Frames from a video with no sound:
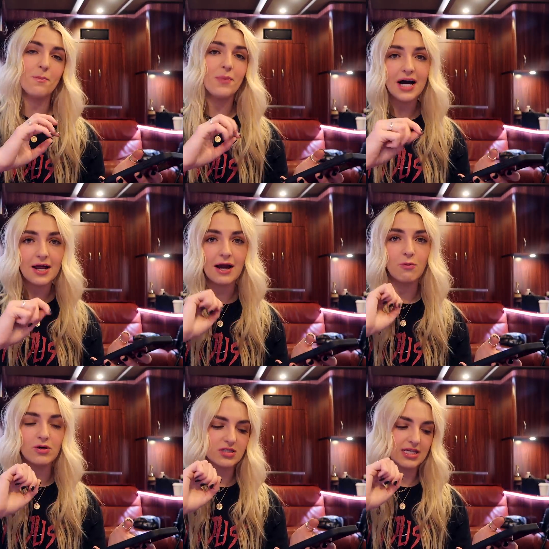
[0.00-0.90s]
But
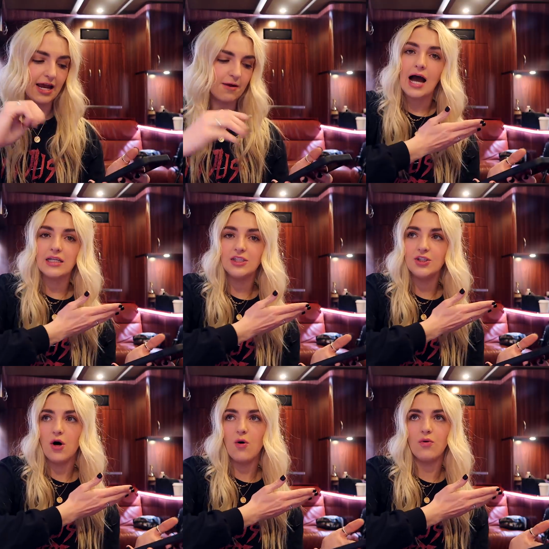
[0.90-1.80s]
I will say, I
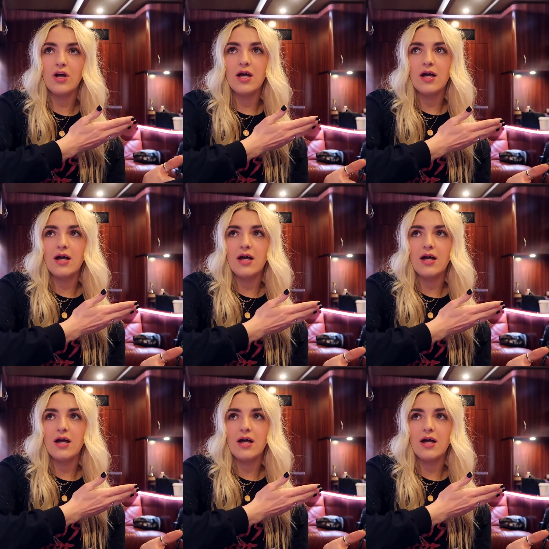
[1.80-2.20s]
don't